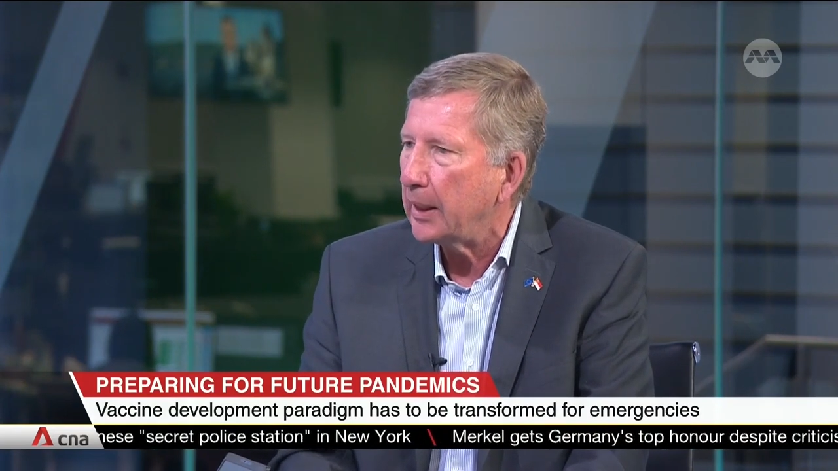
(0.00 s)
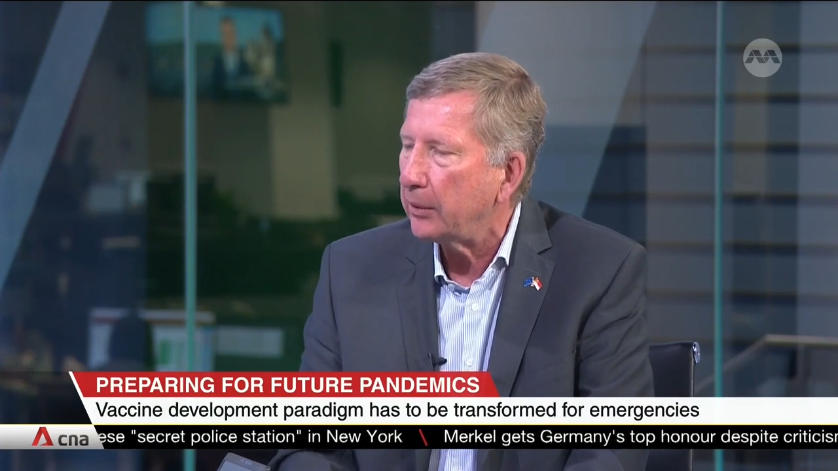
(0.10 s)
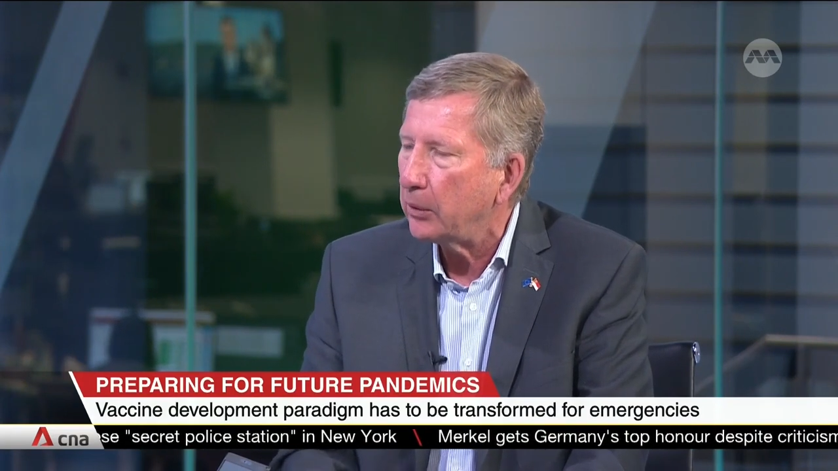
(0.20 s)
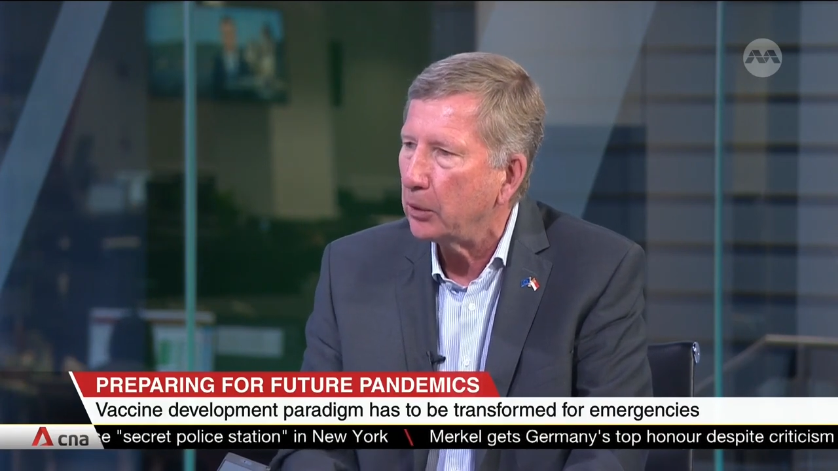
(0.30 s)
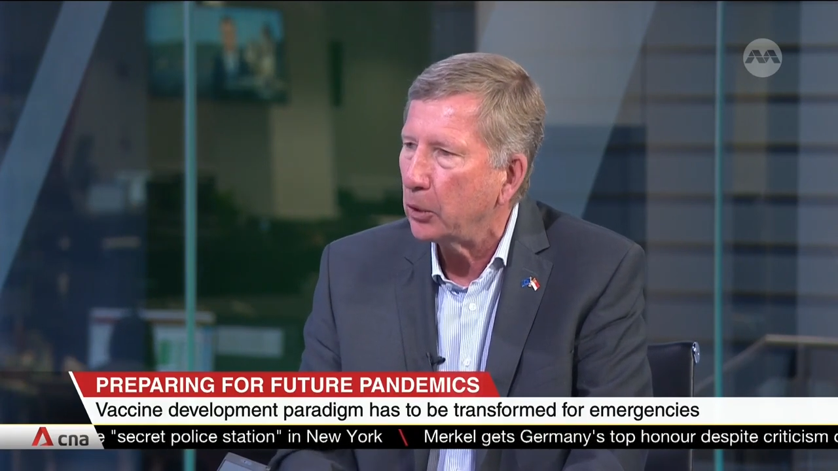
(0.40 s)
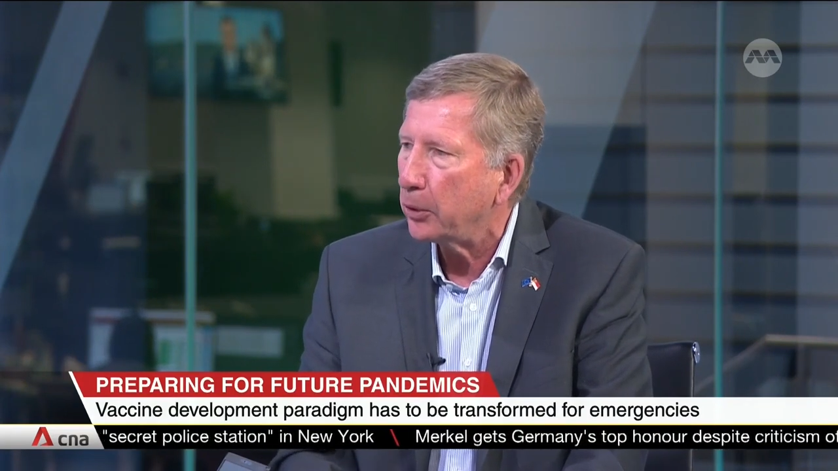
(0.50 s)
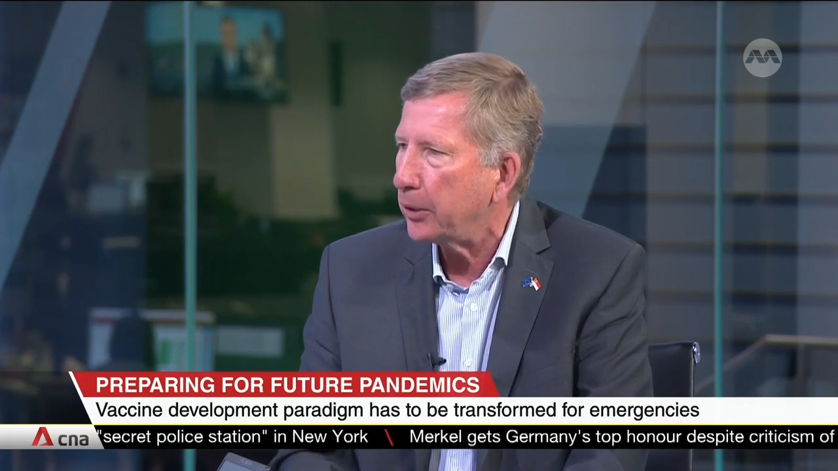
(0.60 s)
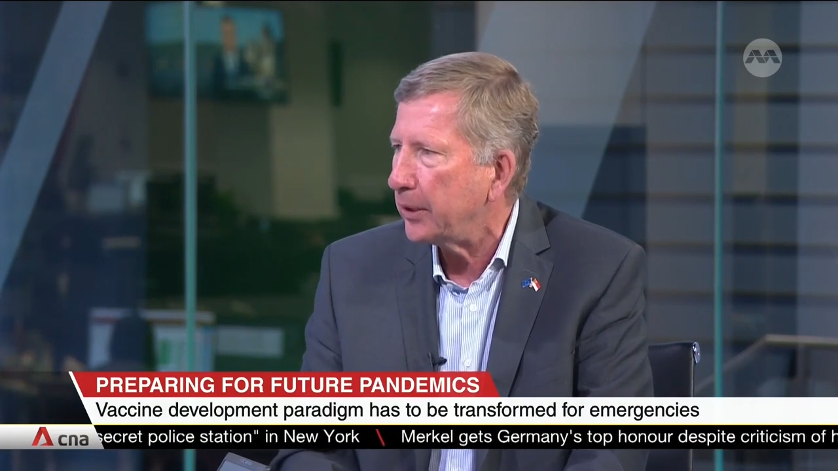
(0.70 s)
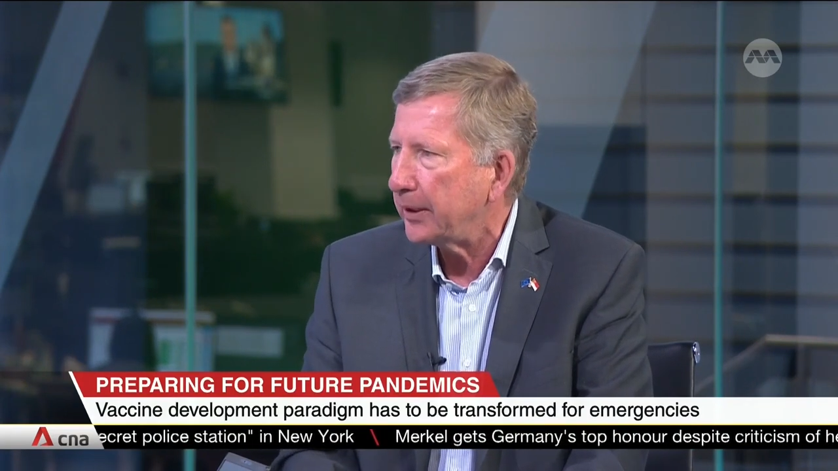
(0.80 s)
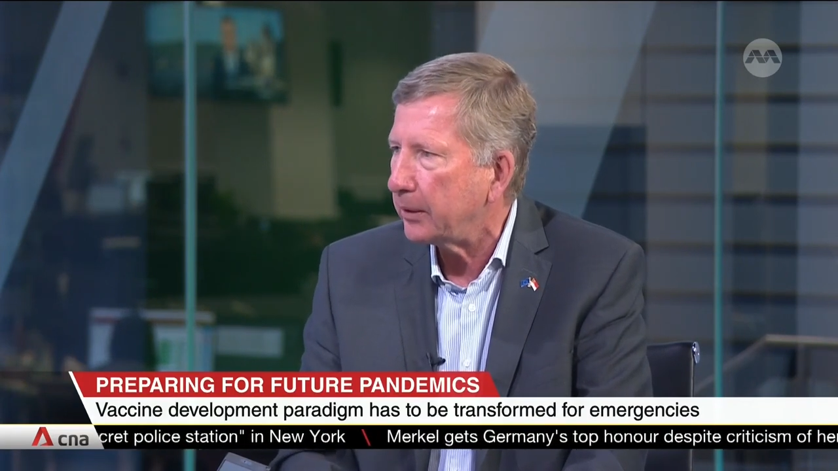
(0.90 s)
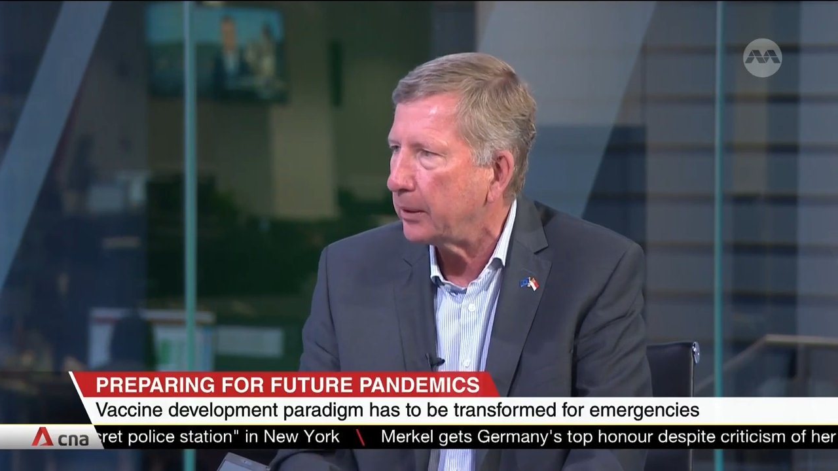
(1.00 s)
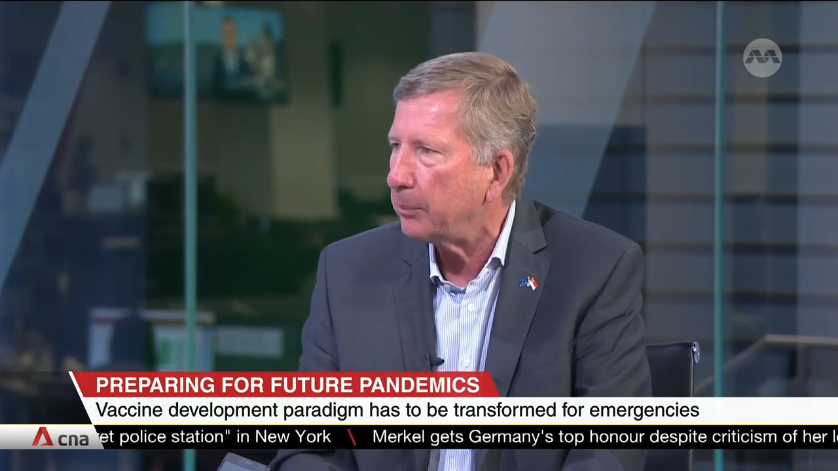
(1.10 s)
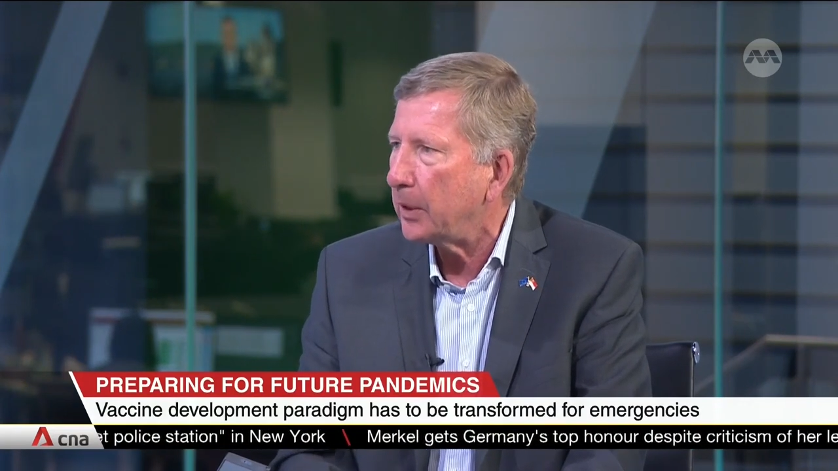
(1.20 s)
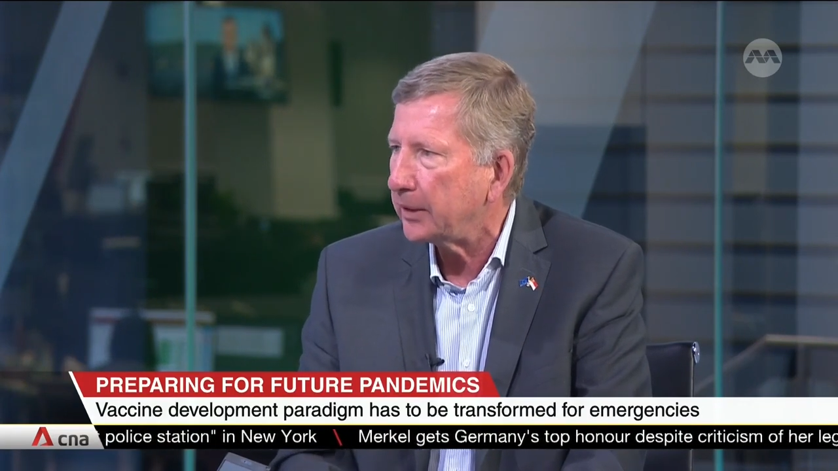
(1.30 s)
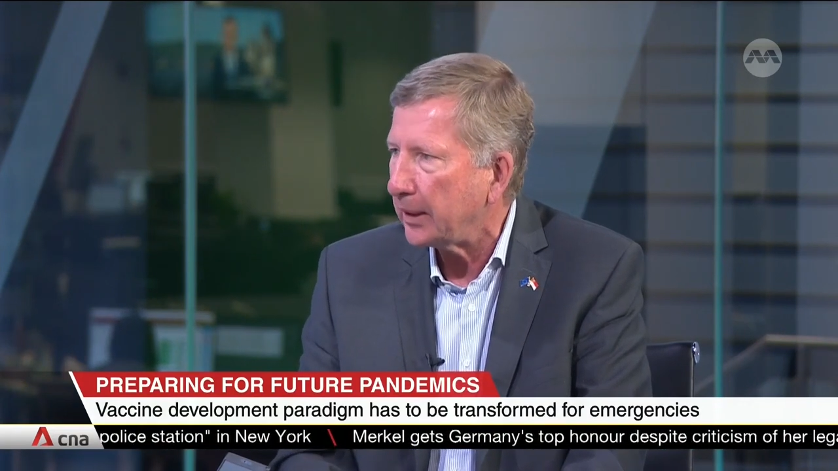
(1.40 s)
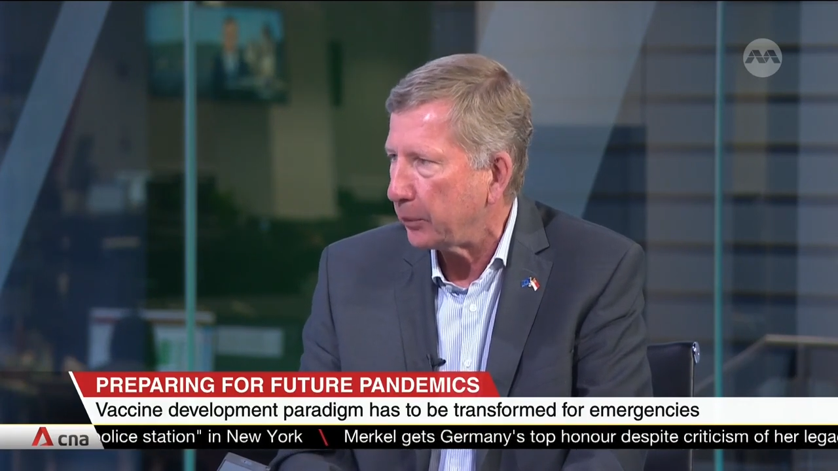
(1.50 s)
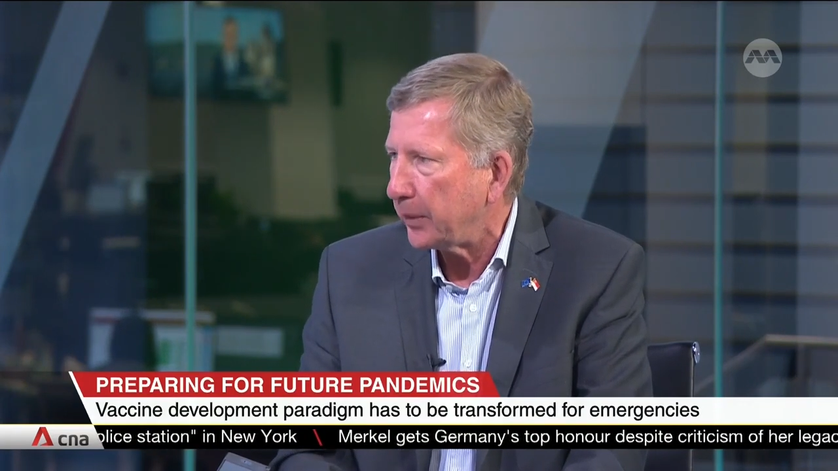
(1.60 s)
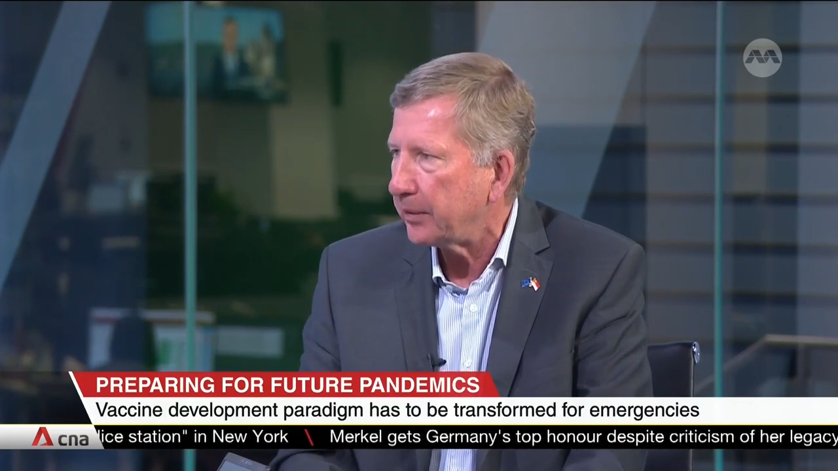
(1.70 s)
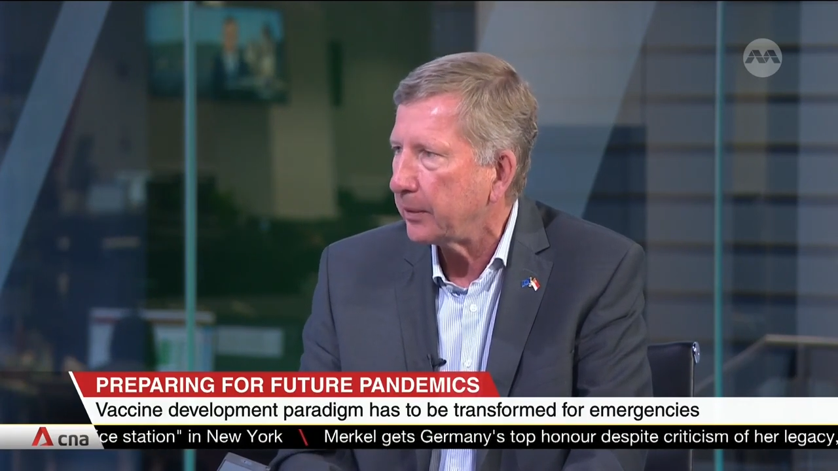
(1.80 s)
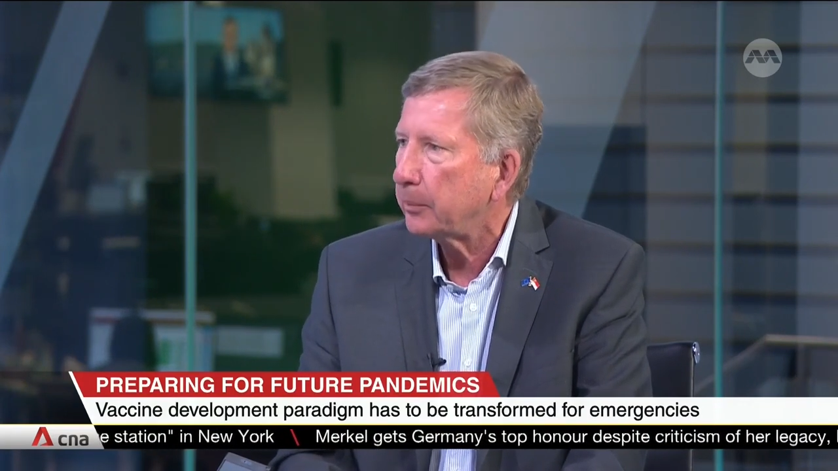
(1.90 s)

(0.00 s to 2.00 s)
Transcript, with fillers: and lower income uh, countries.